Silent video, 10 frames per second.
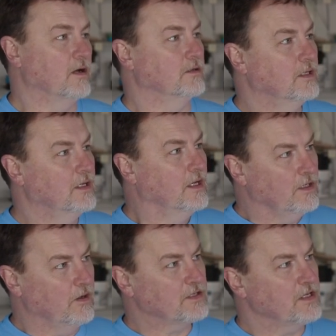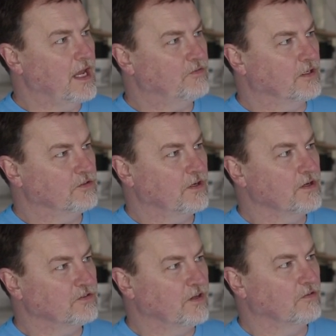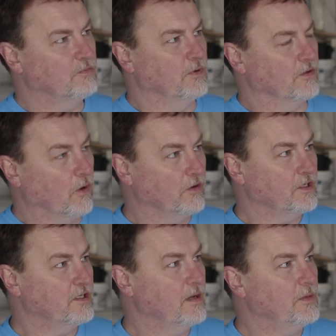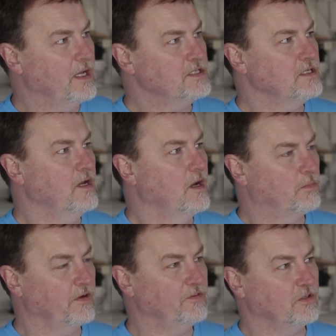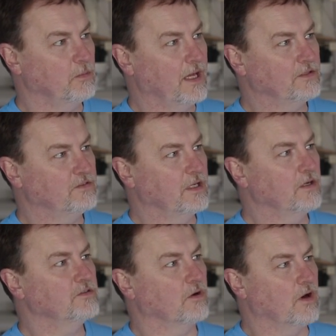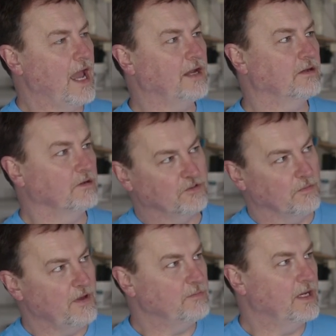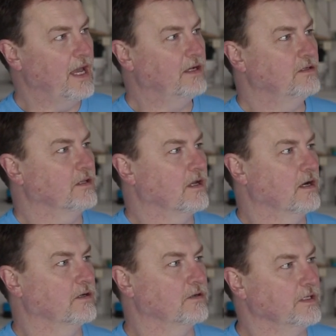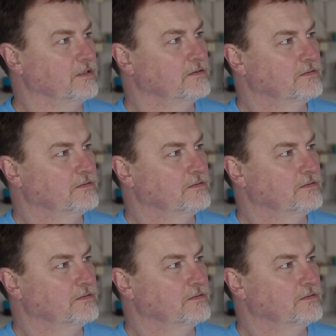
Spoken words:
No, you actually have to concern yourself with oil contamination, previously applied sealers, or additives that may have been added to the concrete.